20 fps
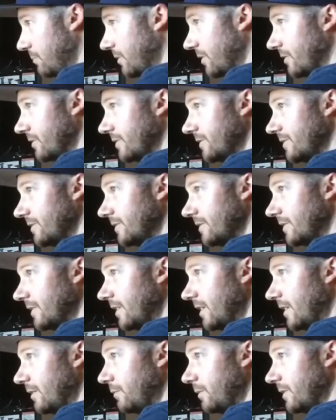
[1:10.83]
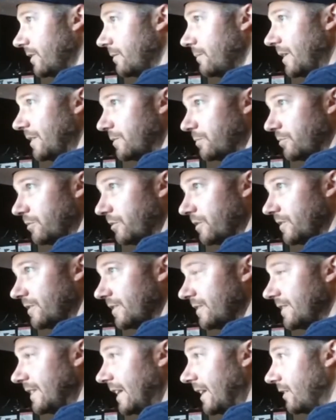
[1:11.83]
Cloudburst, one of the best
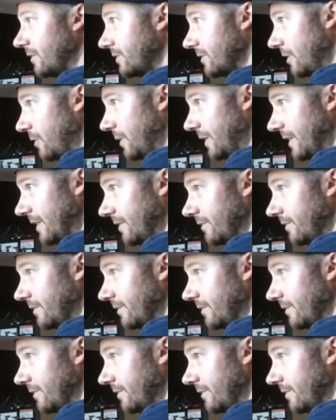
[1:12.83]
breweries in Seattle,